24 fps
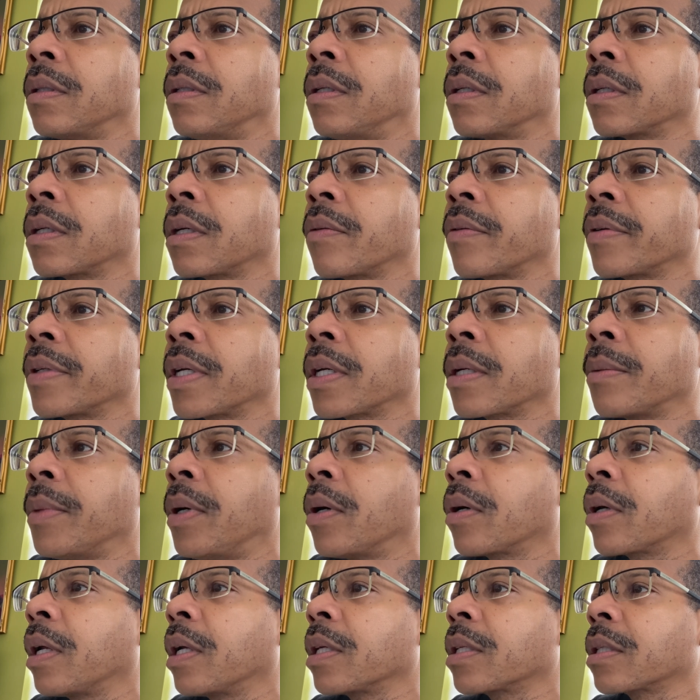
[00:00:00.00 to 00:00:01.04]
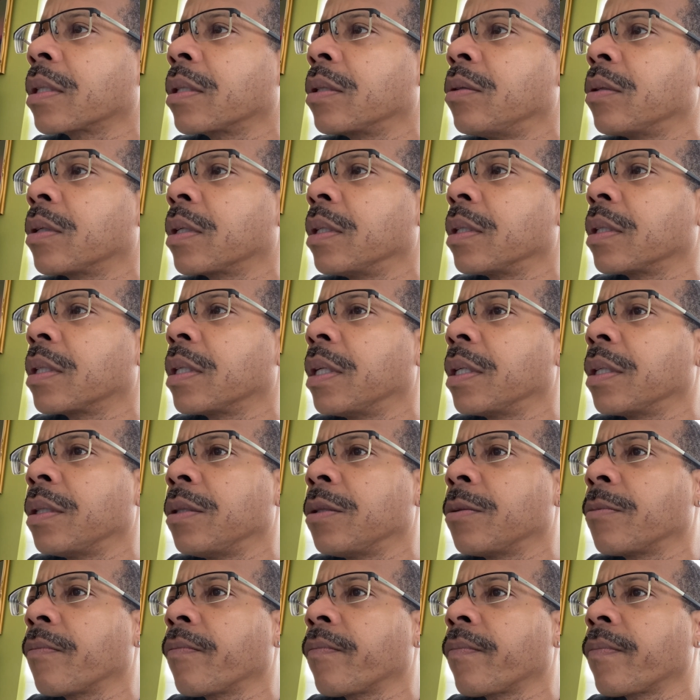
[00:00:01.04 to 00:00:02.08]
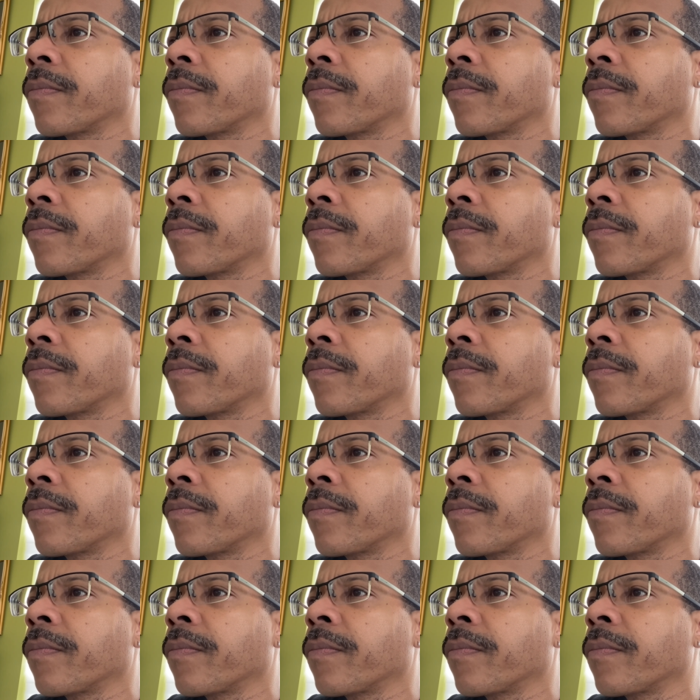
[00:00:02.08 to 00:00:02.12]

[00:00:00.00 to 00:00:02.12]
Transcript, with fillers: Okay, okay, let's do continue.